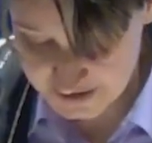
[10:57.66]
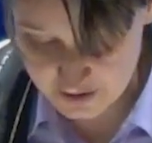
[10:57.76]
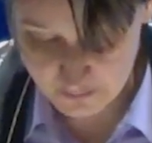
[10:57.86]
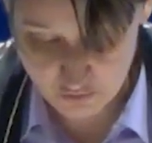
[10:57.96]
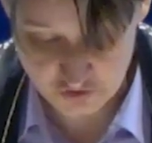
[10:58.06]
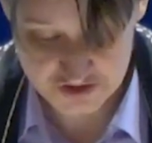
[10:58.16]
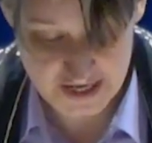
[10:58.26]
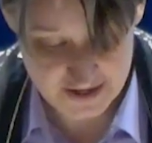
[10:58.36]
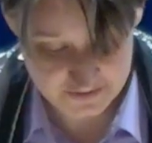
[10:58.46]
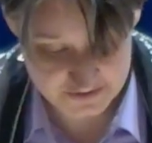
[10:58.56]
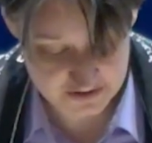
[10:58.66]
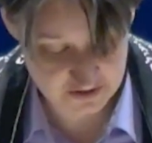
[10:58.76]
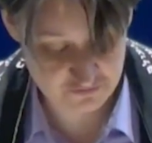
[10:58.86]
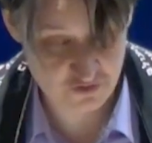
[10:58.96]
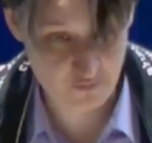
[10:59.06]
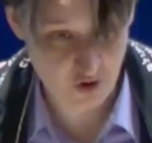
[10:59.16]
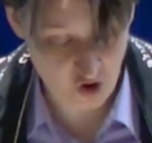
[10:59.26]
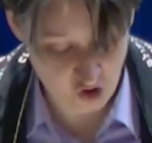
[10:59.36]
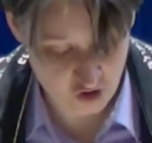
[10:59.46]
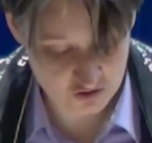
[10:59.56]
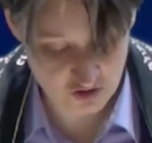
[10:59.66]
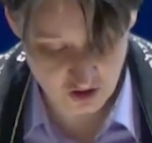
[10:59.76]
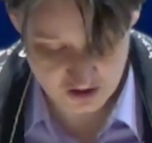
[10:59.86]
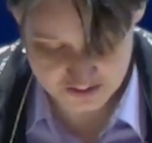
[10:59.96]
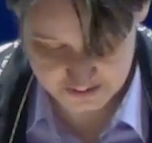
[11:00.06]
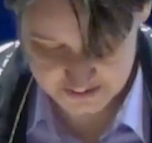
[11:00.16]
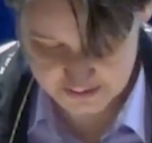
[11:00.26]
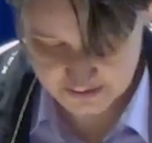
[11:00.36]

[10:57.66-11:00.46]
mortality from all causes.